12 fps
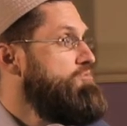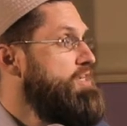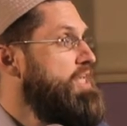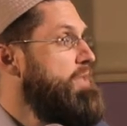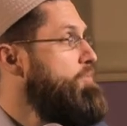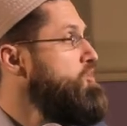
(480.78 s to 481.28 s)

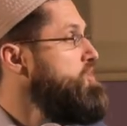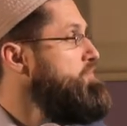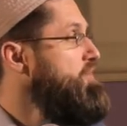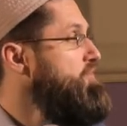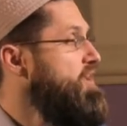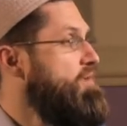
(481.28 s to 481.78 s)
really put some
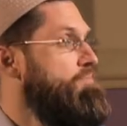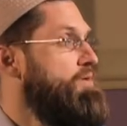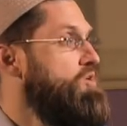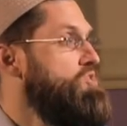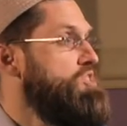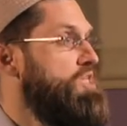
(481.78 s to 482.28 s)
effort in,
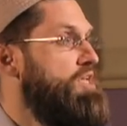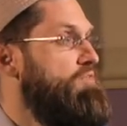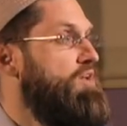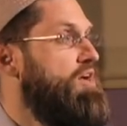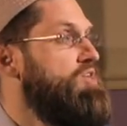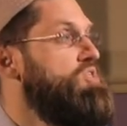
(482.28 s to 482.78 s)
because it's
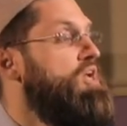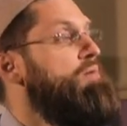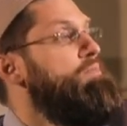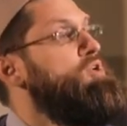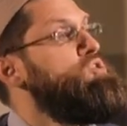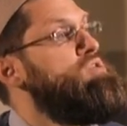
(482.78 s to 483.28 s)
leaving us,
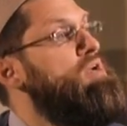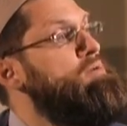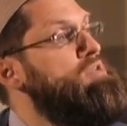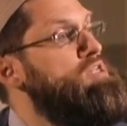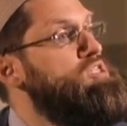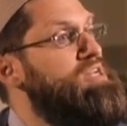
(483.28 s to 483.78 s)
because
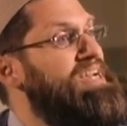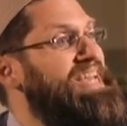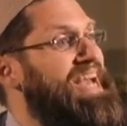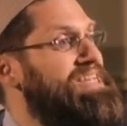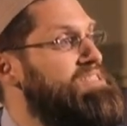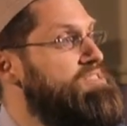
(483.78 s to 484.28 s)
Ramadan's like a
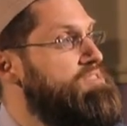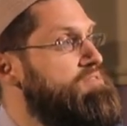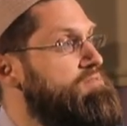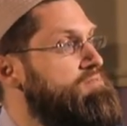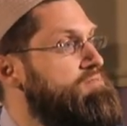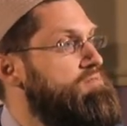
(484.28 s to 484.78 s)
guest
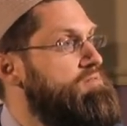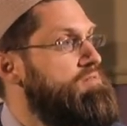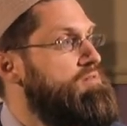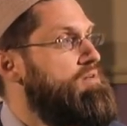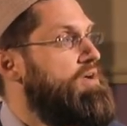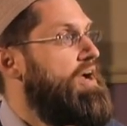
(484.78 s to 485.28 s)

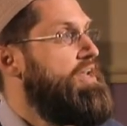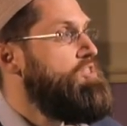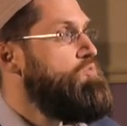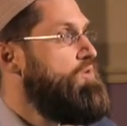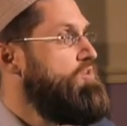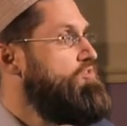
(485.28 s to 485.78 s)
and
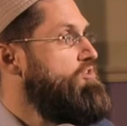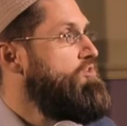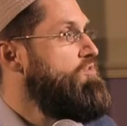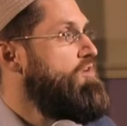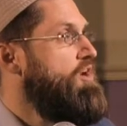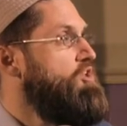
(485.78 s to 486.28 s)
it's with
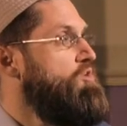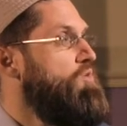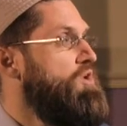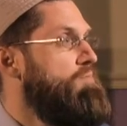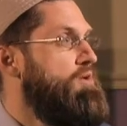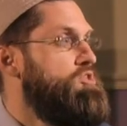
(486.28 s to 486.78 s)
you, and you
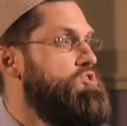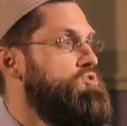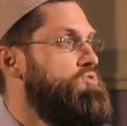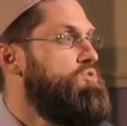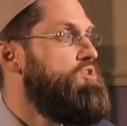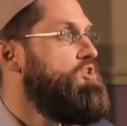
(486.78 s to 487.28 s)
want to make
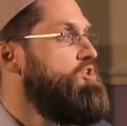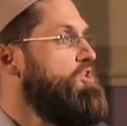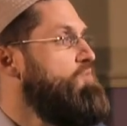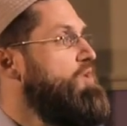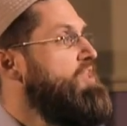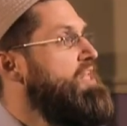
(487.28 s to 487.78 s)
sure that
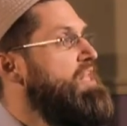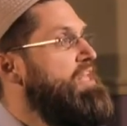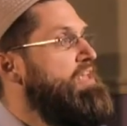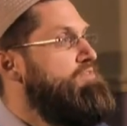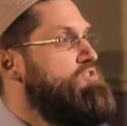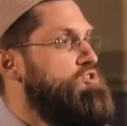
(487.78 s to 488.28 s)
when it
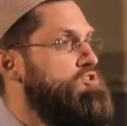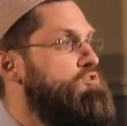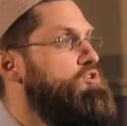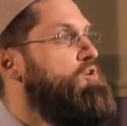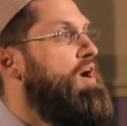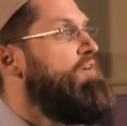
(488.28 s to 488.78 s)
leaves you,
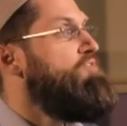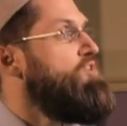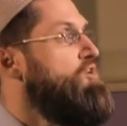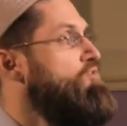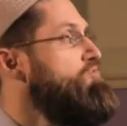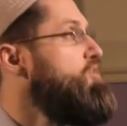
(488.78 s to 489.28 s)
you
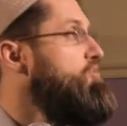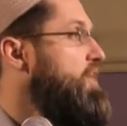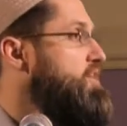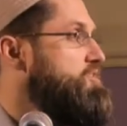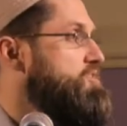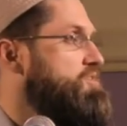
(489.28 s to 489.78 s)
haven't got
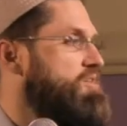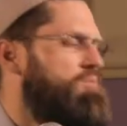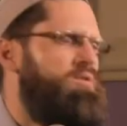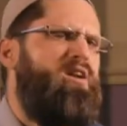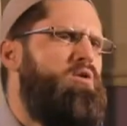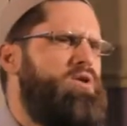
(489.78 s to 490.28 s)
regrets. And
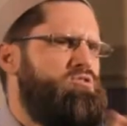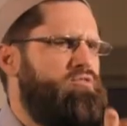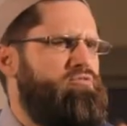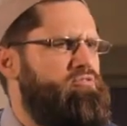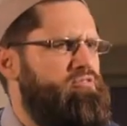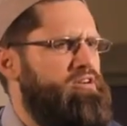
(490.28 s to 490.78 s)
we always
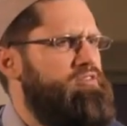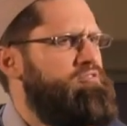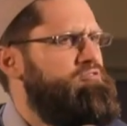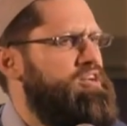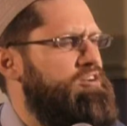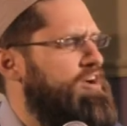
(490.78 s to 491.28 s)
have
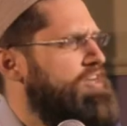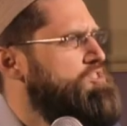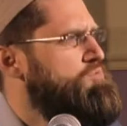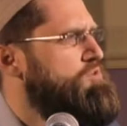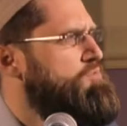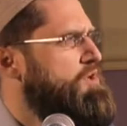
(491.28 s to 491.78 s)

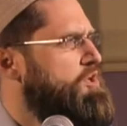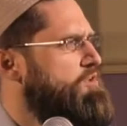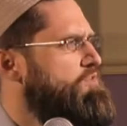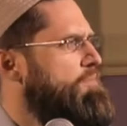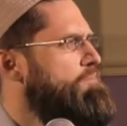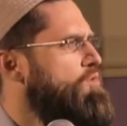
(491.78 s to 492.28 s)
regrets, we could
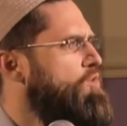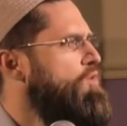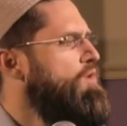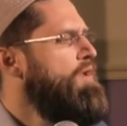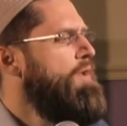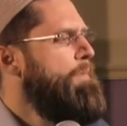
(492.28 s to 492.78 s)
have done
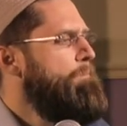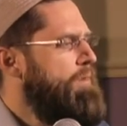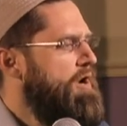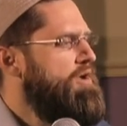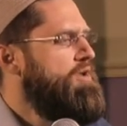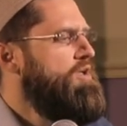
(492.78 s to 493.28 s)
more.
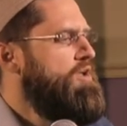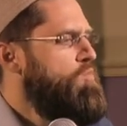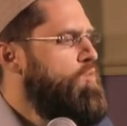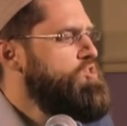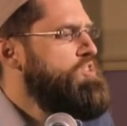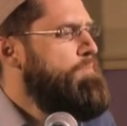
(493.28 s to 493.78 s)

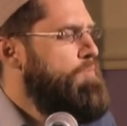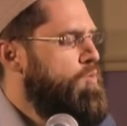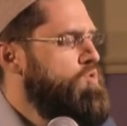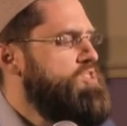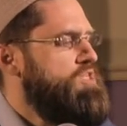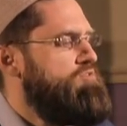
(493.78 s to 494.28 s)
But what's
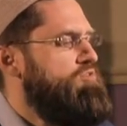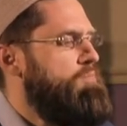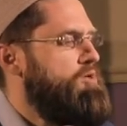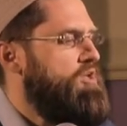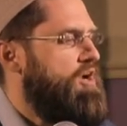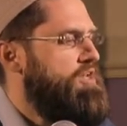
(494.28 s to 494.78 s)
important in
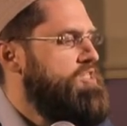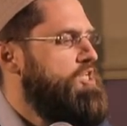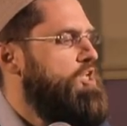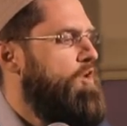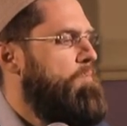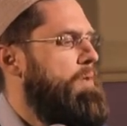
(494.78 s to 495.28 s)
Ramadan is
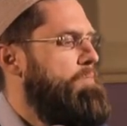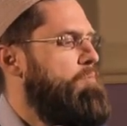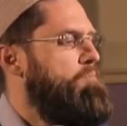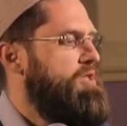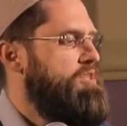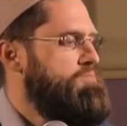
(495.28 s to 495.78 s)
a lot of people
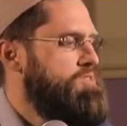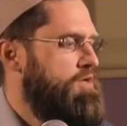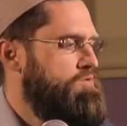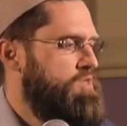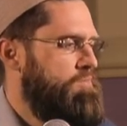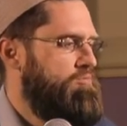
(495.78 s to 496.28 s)
beat
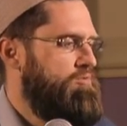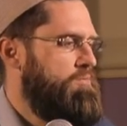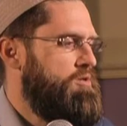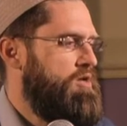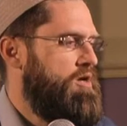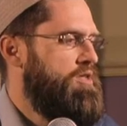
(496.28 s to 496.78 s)
themselves up in
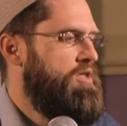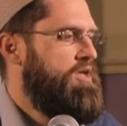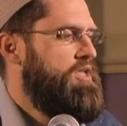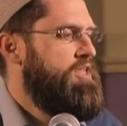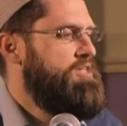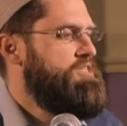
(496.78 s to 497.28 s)
Ramadan.
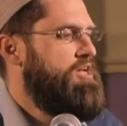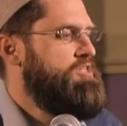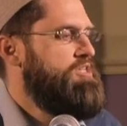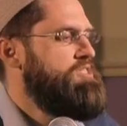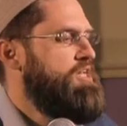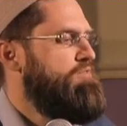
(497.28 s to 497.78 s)
They say, I
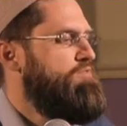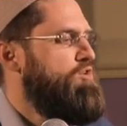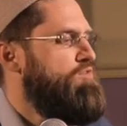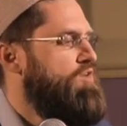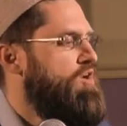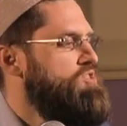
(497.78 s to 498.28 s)
didn't take a full
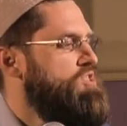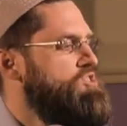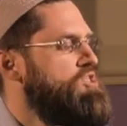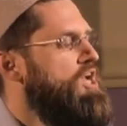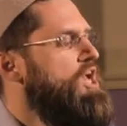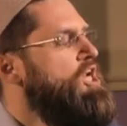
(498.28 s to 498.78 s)

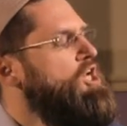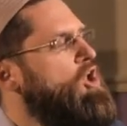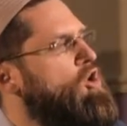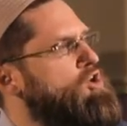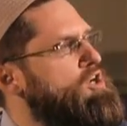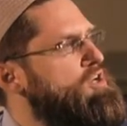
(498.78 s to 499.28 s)
advantage.
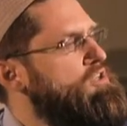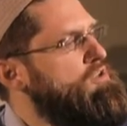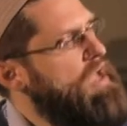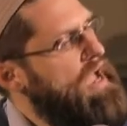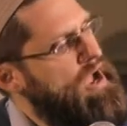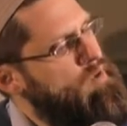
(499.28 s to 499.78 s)

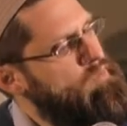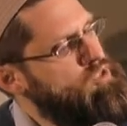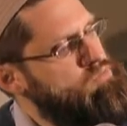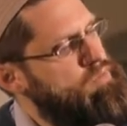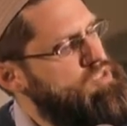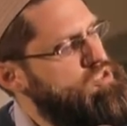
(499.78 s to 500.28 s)
Log how
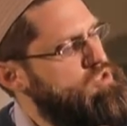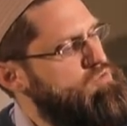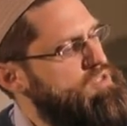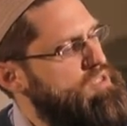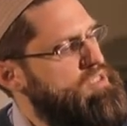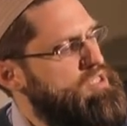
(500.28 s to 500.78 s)
much better you
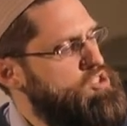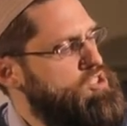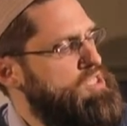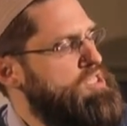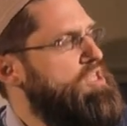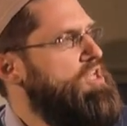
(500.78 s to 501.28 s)
did this
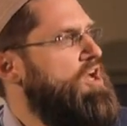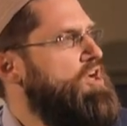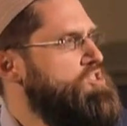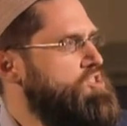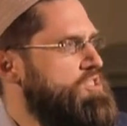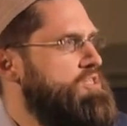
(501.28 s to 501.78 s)
year than the
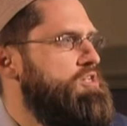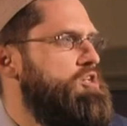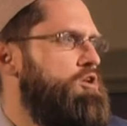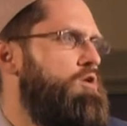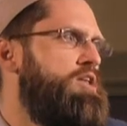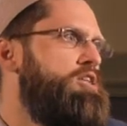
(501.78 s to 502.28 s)
last year.
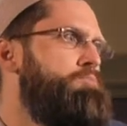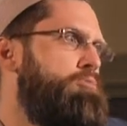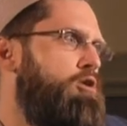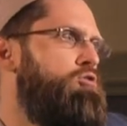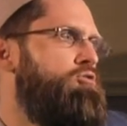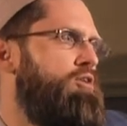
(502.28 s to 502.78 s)
At least
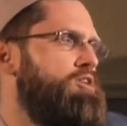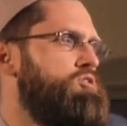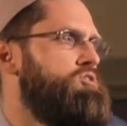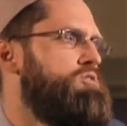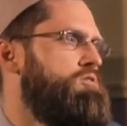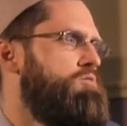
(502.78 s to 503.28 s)

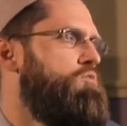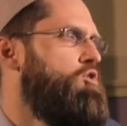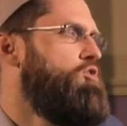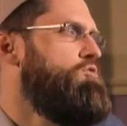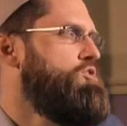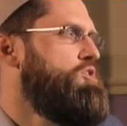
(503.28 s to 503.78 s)
progress,
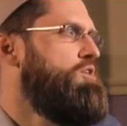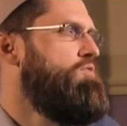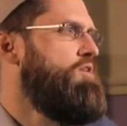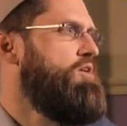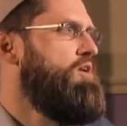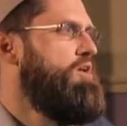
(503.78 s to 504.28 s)
what you're
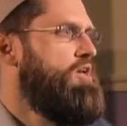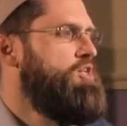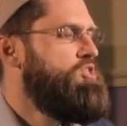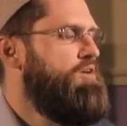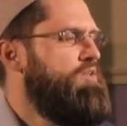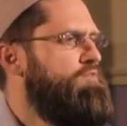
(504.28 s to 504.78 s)
achieving.
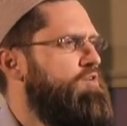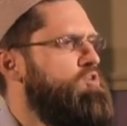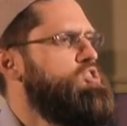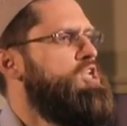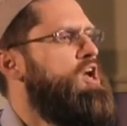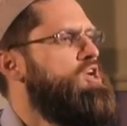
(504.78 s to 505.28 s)
So have that
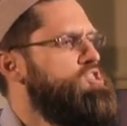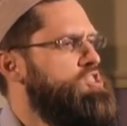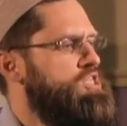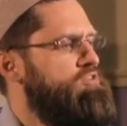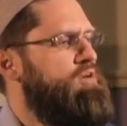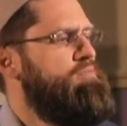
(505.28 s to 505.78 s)
focus. Last
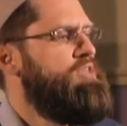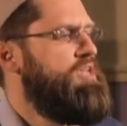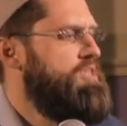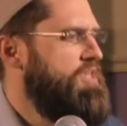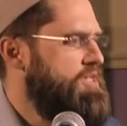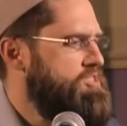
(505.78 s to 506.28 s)
year I
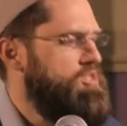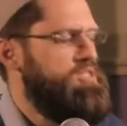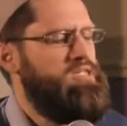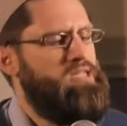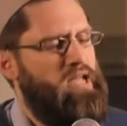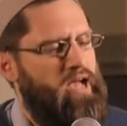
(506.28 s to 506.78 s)
did this, I
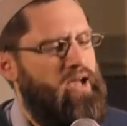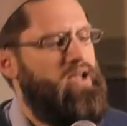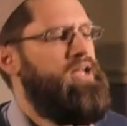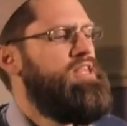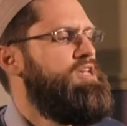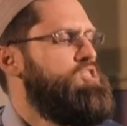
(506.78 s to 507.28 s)
did
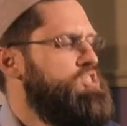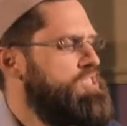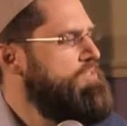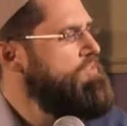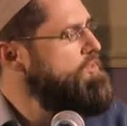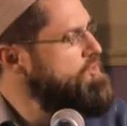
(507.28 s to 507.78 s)
that. This
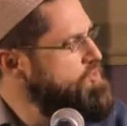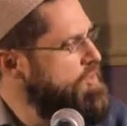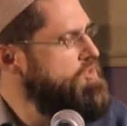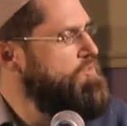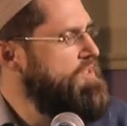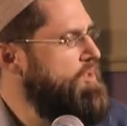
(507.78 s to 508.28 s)
year I'm going to
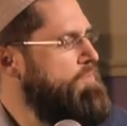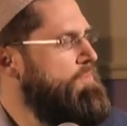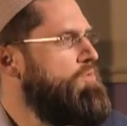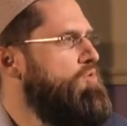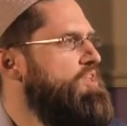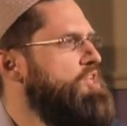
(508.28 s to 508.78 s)
try to do a little bit
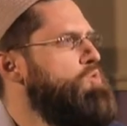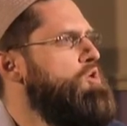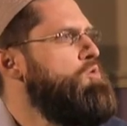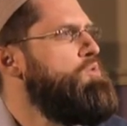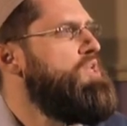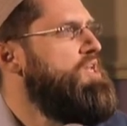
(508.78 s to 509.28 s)
more. And that's what I
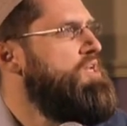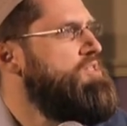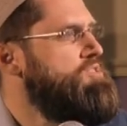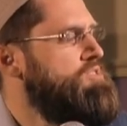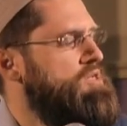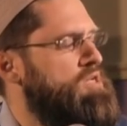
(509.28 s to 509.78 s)
do with the
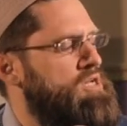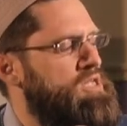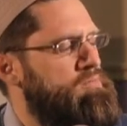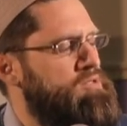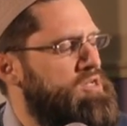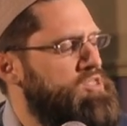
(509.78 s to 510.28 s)
kids.
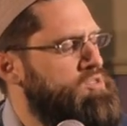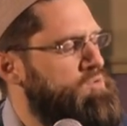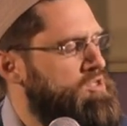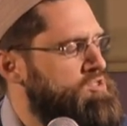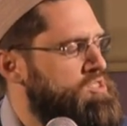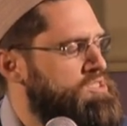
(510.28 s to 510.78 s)
In the madrasa
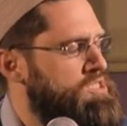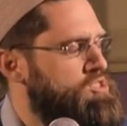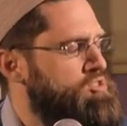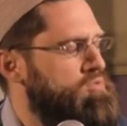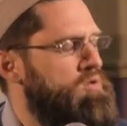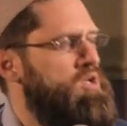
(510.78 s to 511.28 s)
when I used to
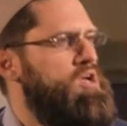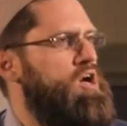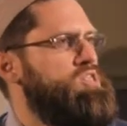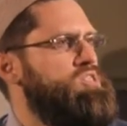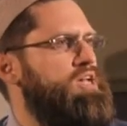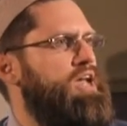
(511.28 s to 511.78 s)
teach them,
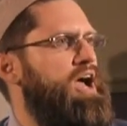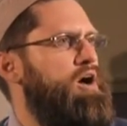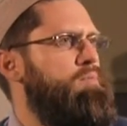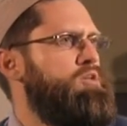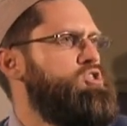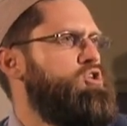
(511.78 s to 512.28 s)
I say, how
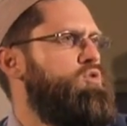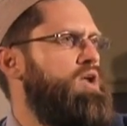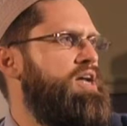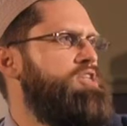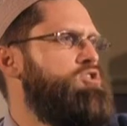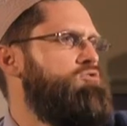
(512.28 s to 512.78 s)
much
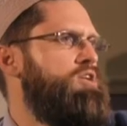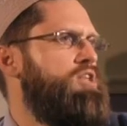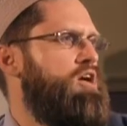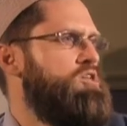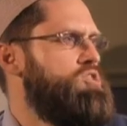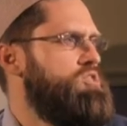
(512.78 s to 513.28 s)
Quran did you read
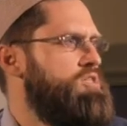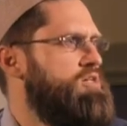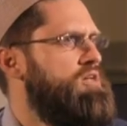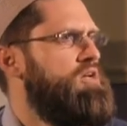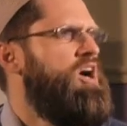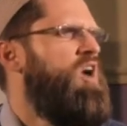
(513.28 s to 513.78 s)
last year?
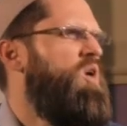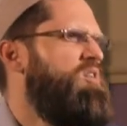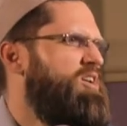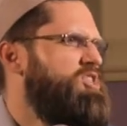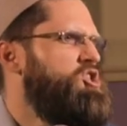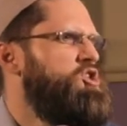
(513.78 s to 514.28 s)
Oh, I
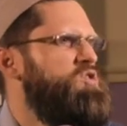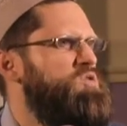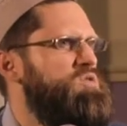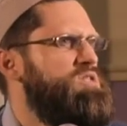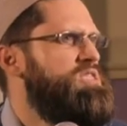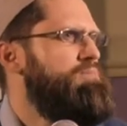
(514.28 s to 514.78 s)
read
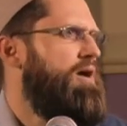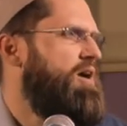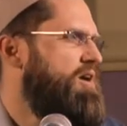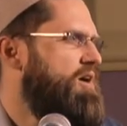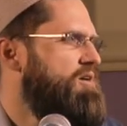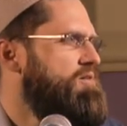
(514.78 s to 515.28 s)
2
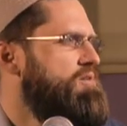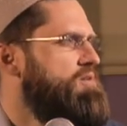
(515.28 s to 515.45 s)
Spara,